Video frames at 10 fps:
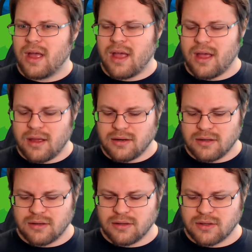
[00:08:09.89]

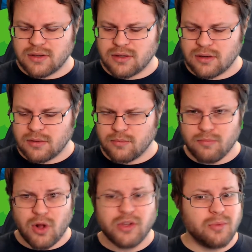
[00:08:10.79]
and
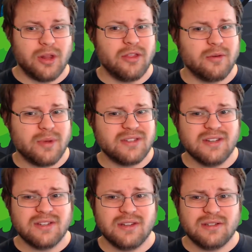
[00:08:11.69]
multiple other
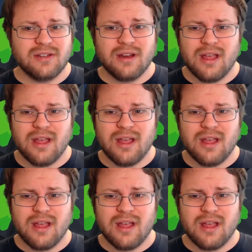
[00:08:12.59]
businesses.